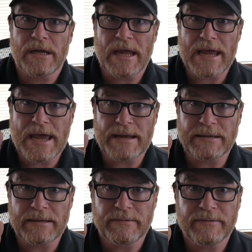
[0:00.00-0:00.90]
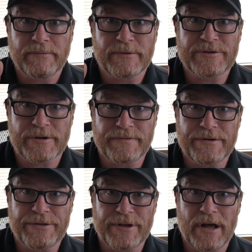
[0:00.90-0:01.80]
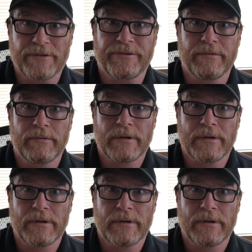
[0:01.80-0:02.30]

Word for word: and reserve your thoughts